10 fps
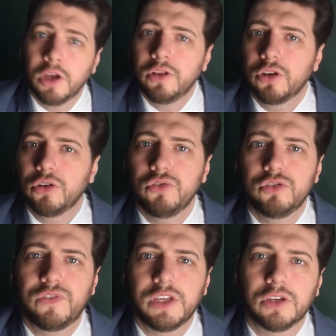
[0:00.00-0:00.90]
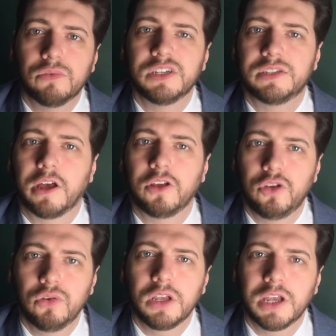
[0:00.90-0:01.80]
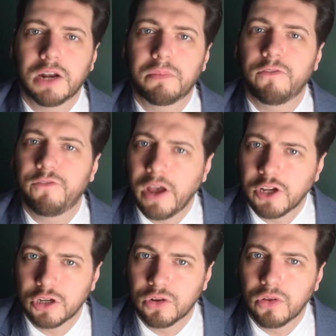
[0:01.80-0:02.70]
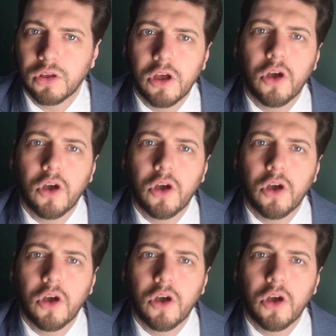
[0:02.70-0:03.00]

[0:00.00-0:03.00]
The good news for you is that you can get a professional